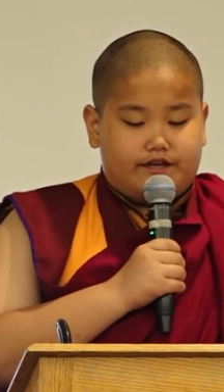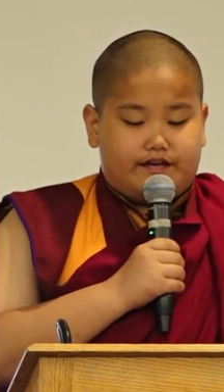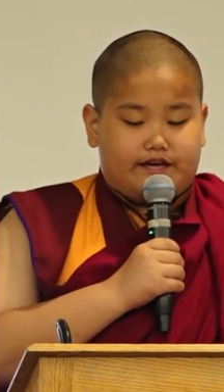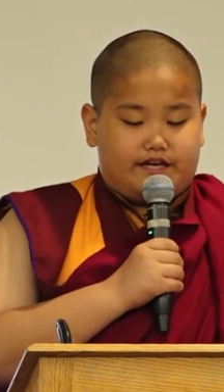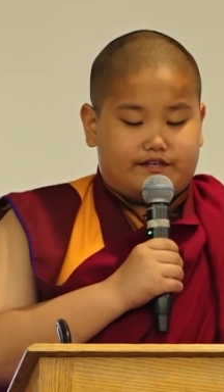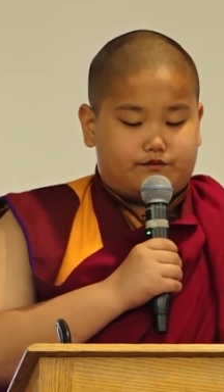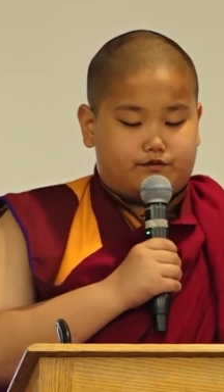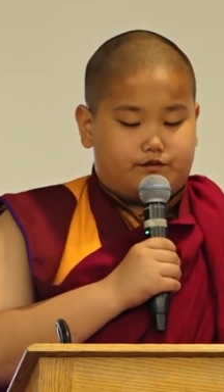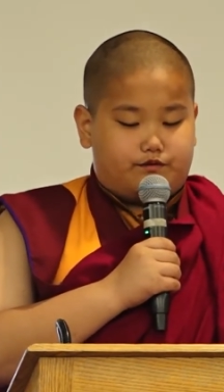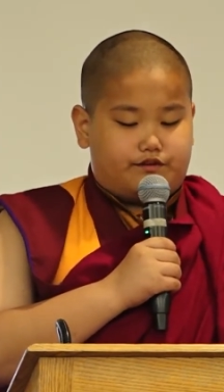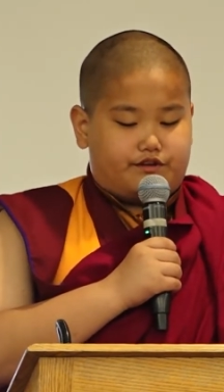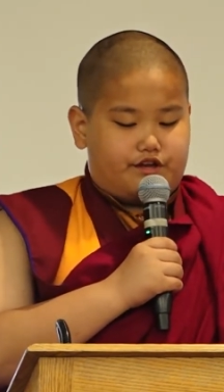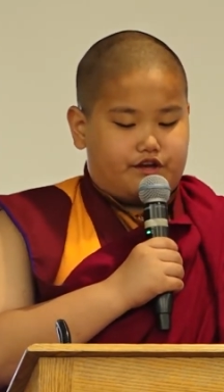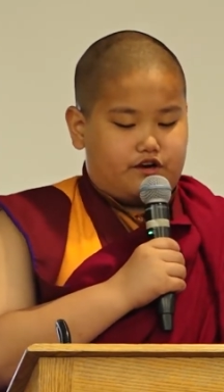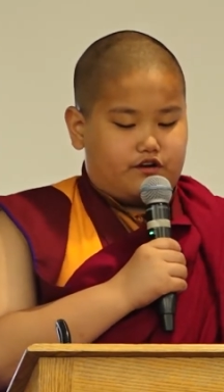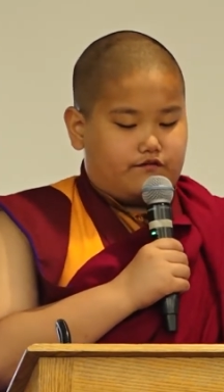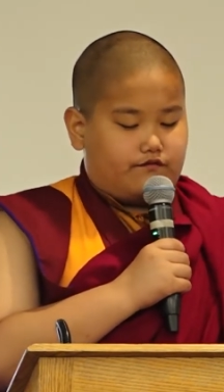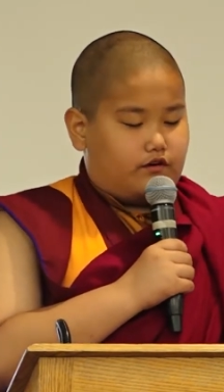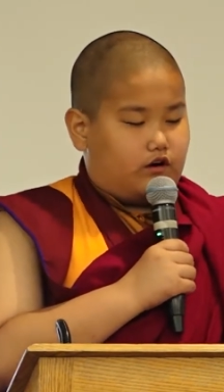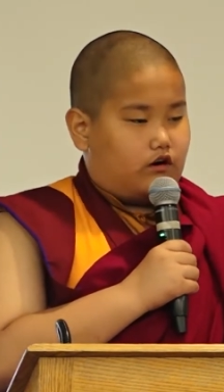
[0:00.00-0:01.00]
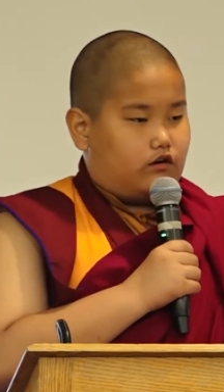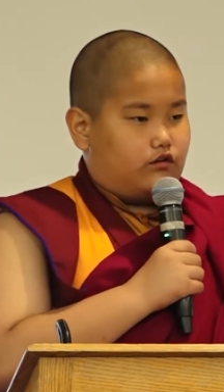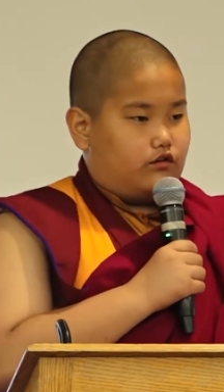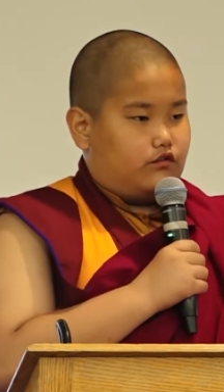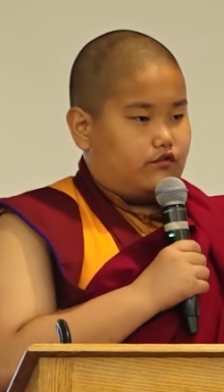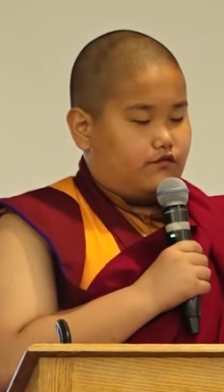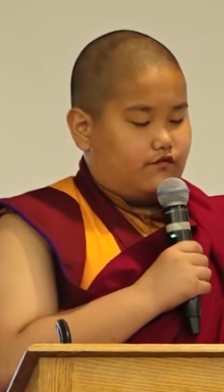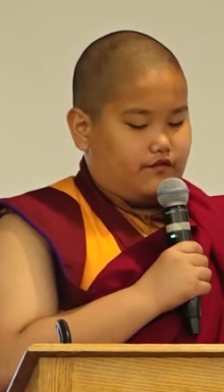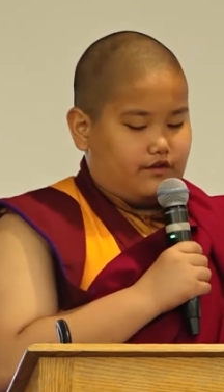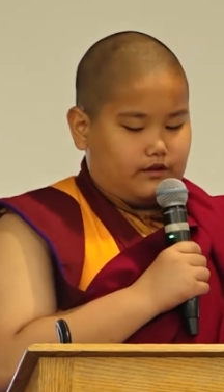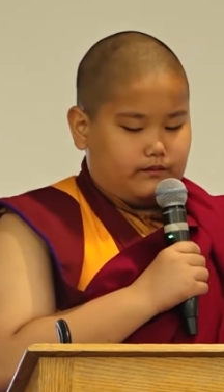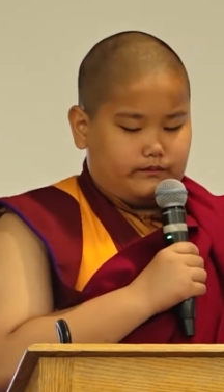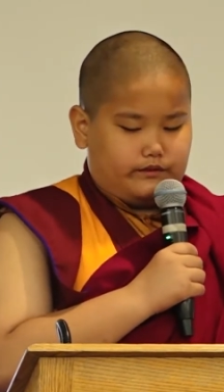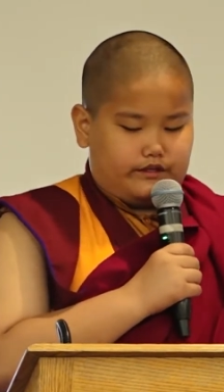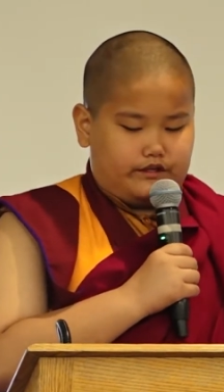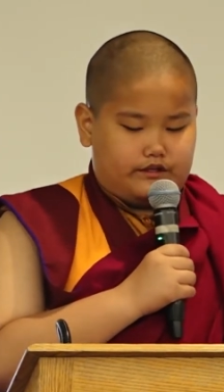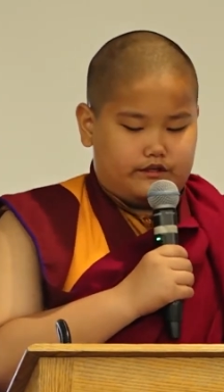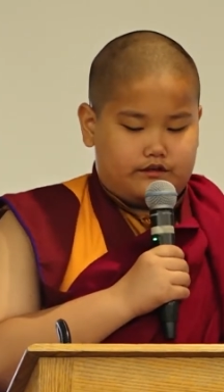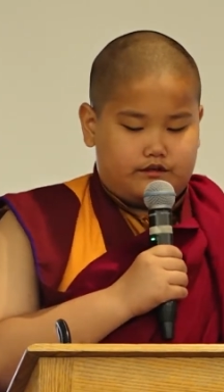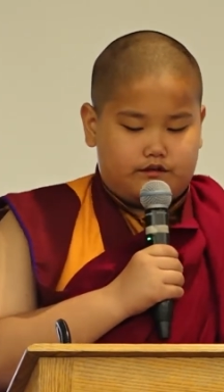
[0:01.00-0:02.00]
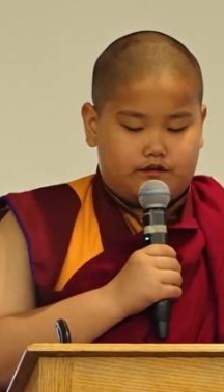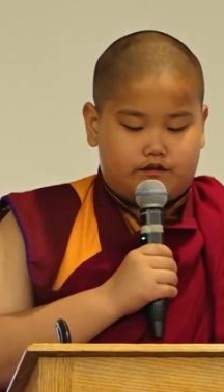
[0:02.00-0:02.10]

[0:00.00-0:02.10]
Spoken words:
as we care for our own family.